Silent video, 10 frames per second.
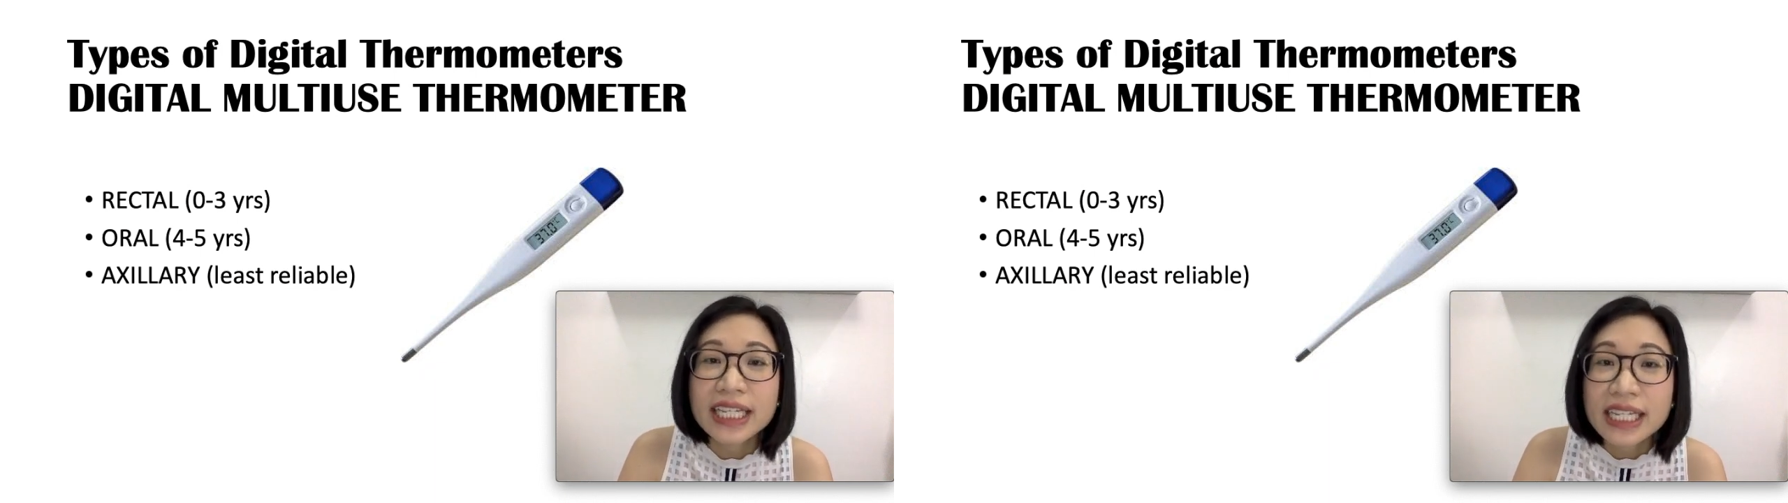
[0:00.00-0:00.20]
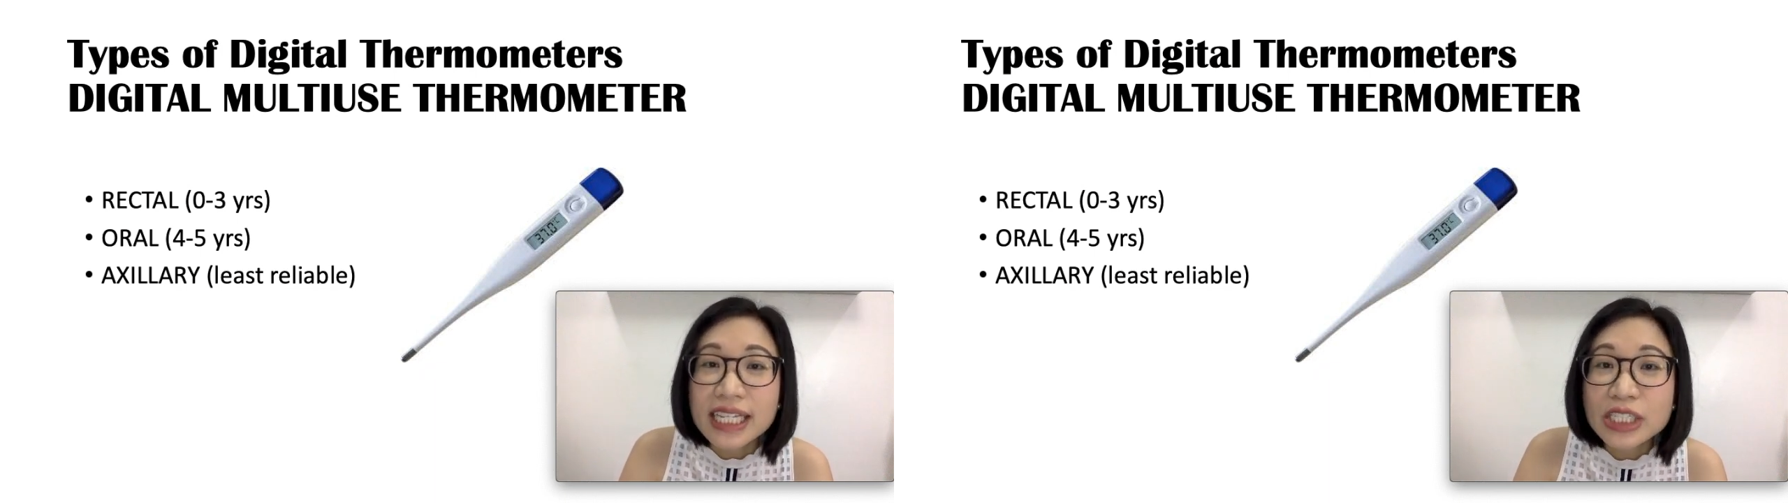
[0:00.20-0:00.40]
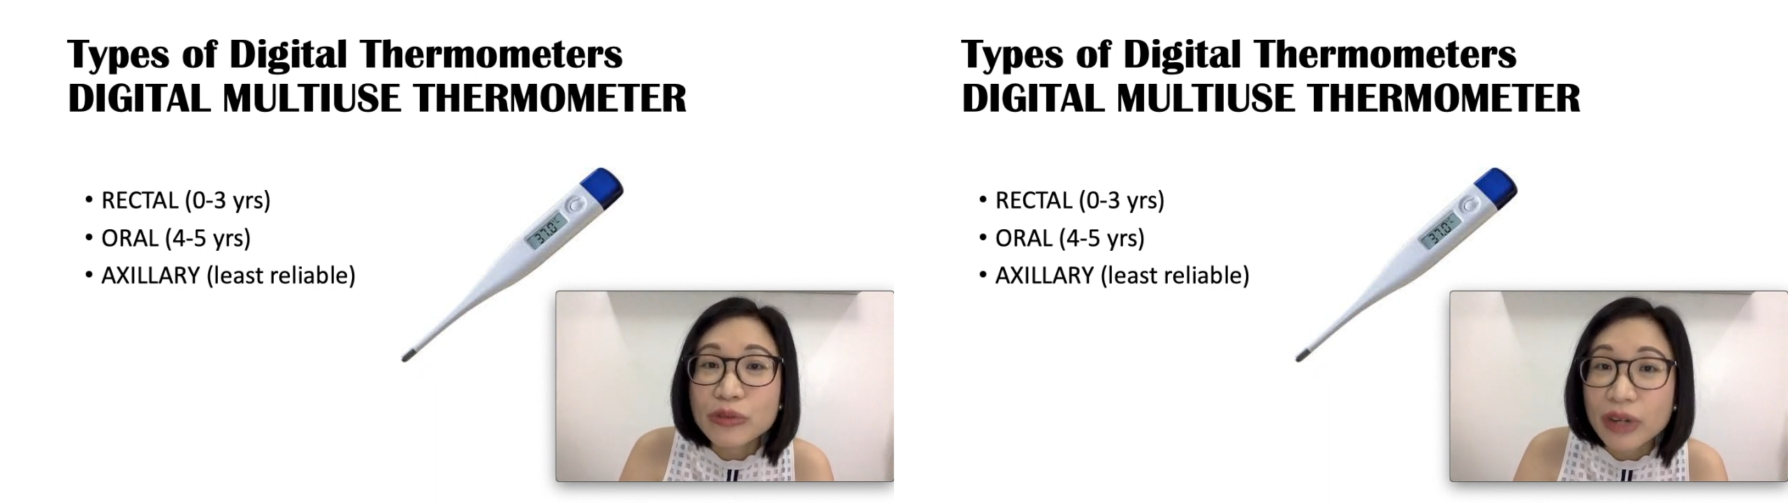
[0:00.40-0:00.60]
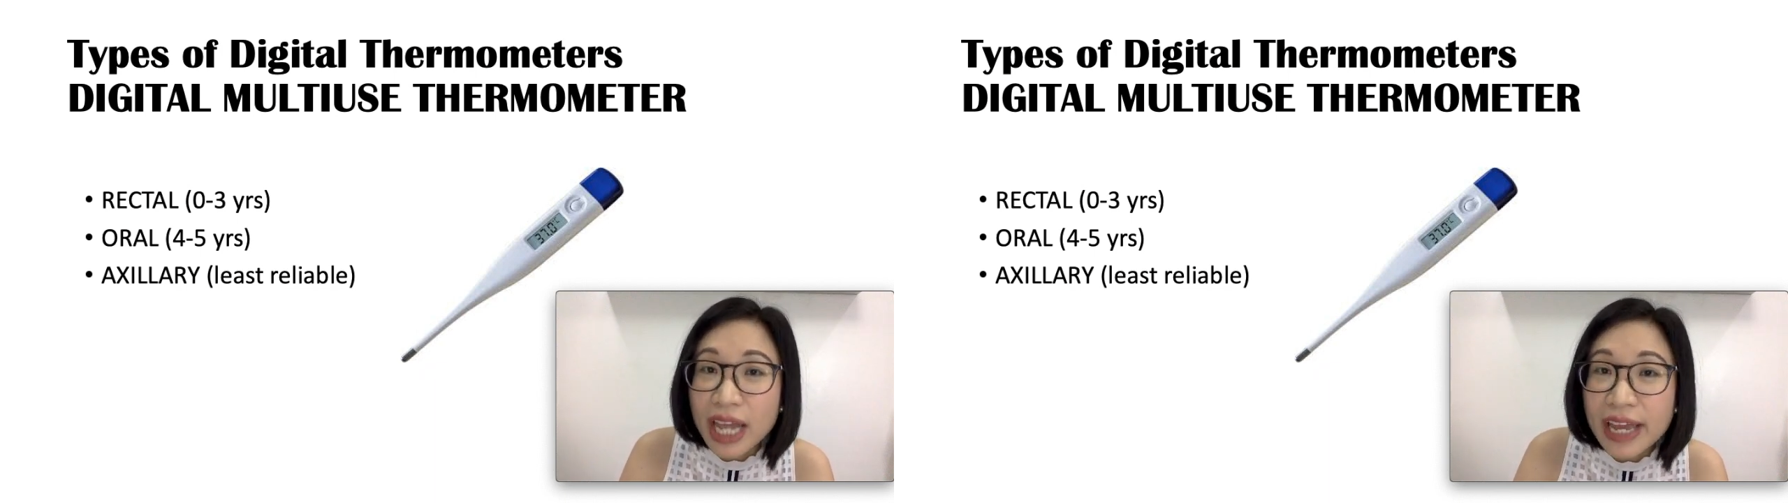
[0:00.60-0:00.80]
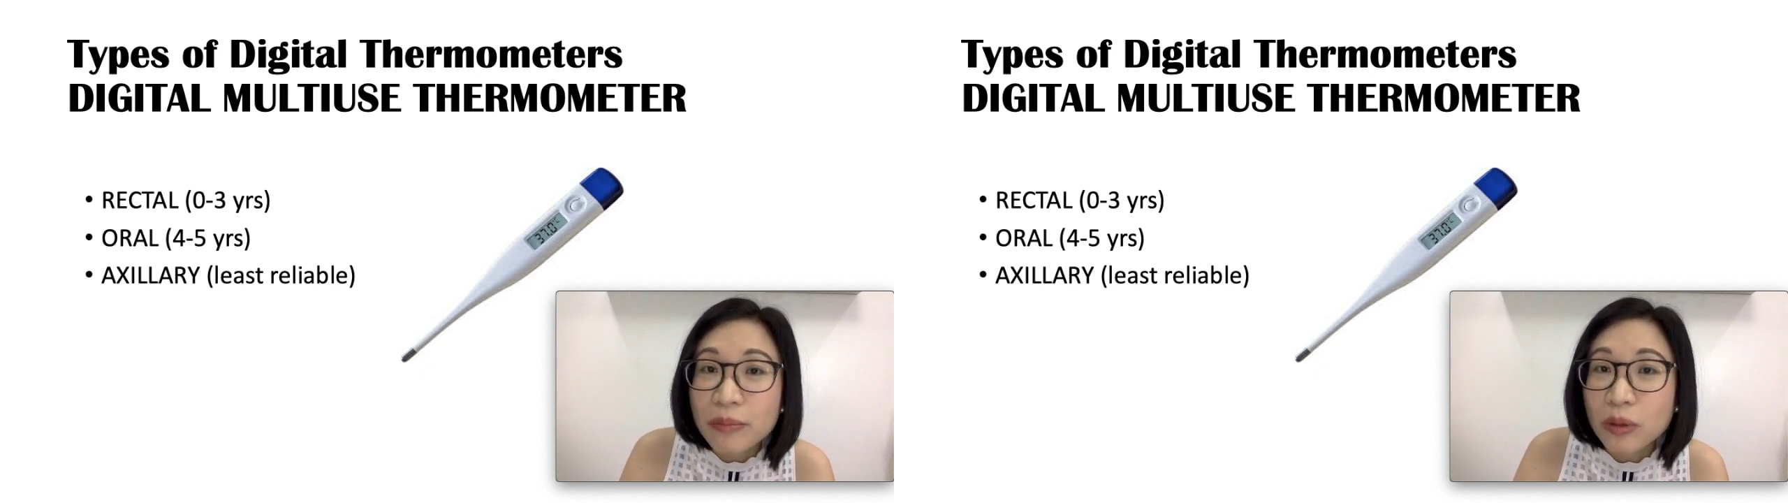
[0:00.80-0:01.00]
least
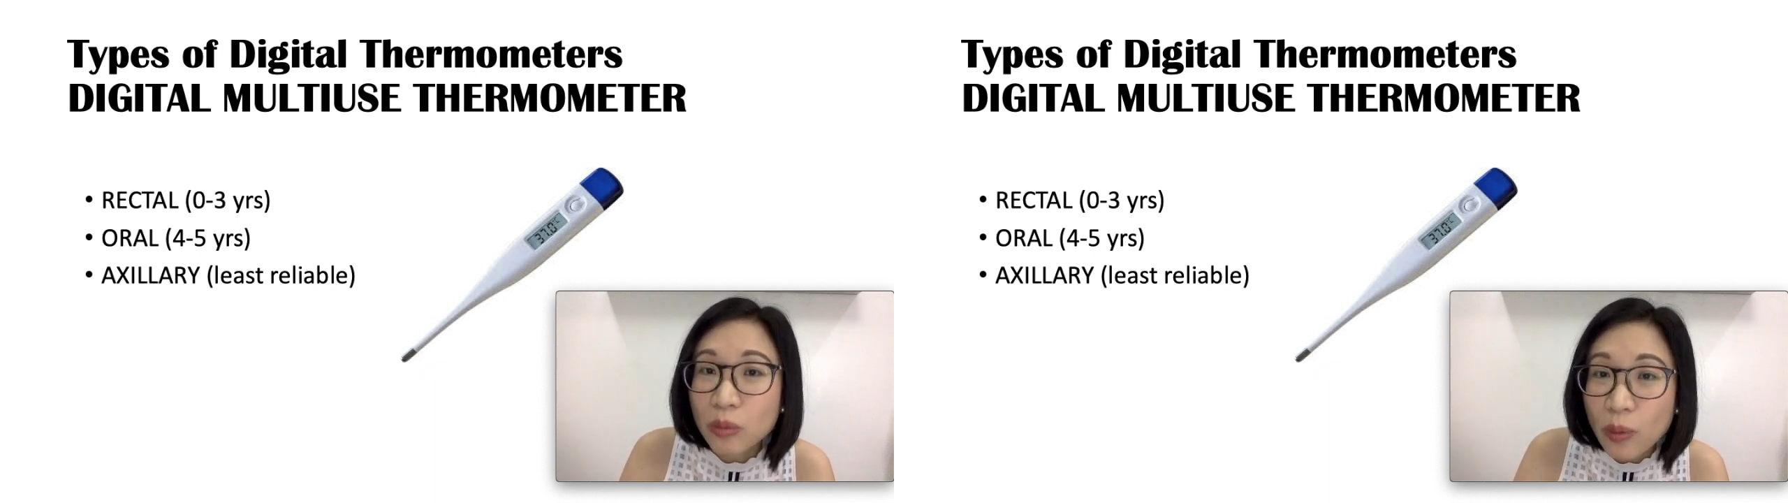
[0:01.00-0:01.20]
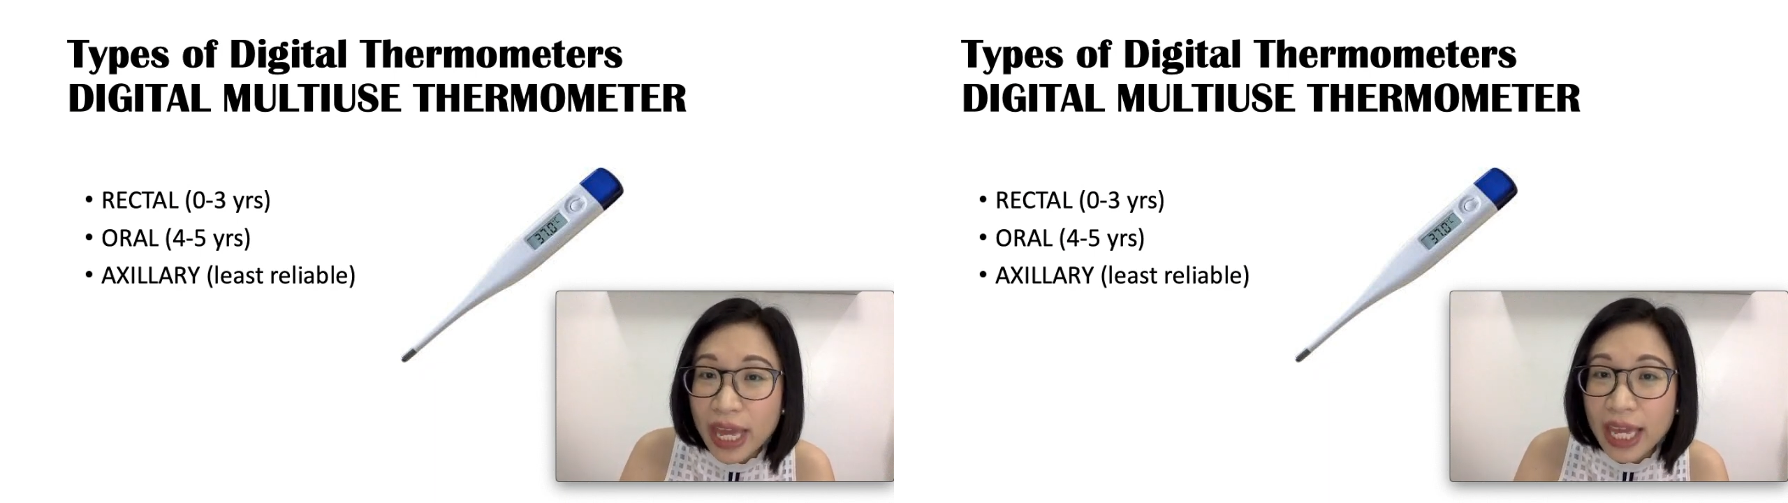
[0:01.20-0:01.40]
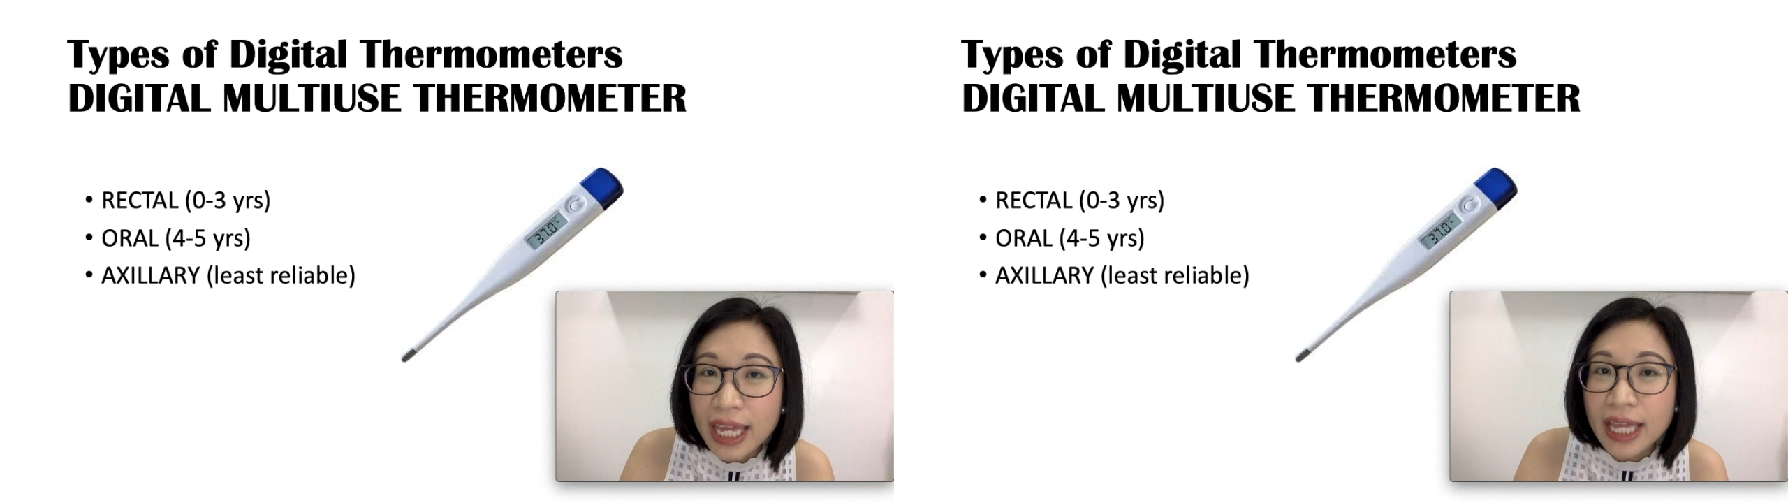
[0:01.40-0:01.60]
reliable way.